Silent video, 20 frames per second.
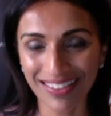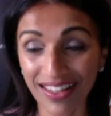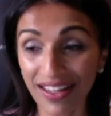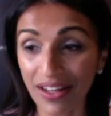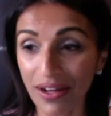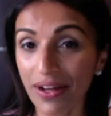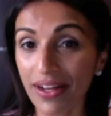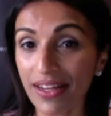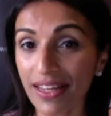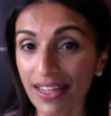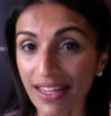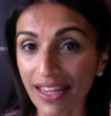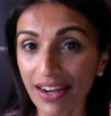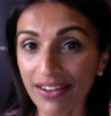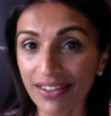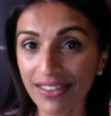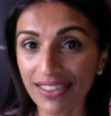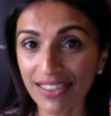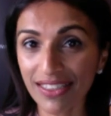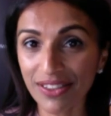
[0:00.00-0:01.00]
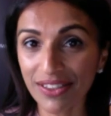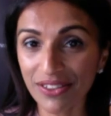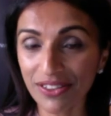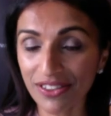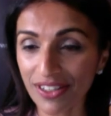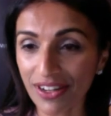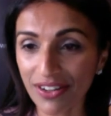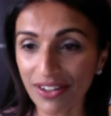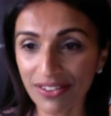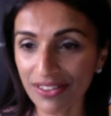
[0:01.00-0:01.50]
I can guarantee you,
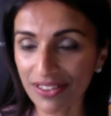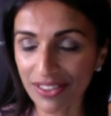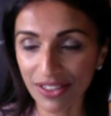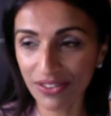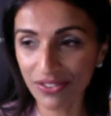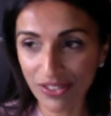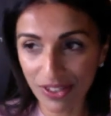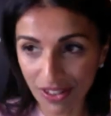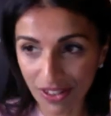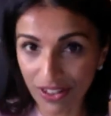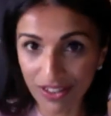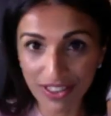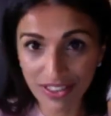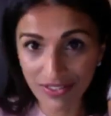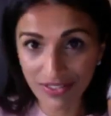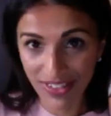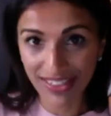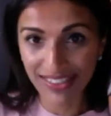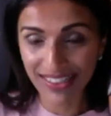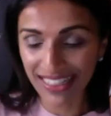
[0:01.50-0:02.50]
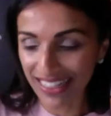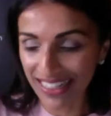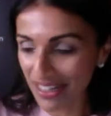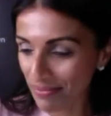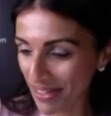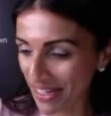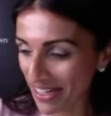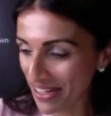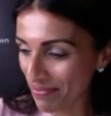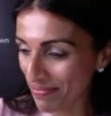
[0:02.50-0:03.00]
Cheryl, you've got lots of ND
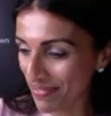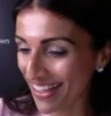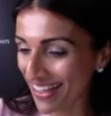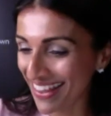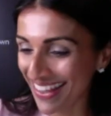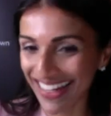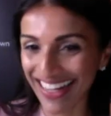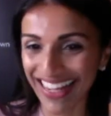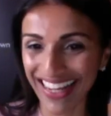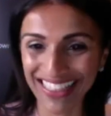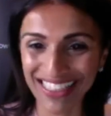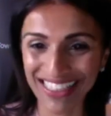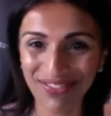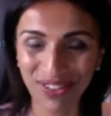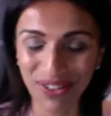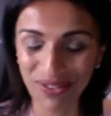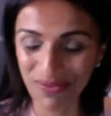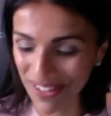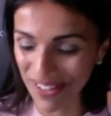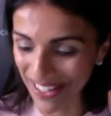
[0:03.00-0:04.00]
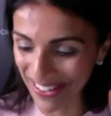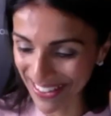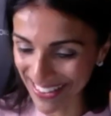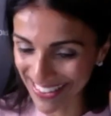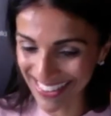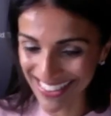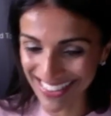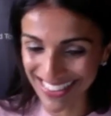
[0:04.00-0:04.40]
coming up in the next few months.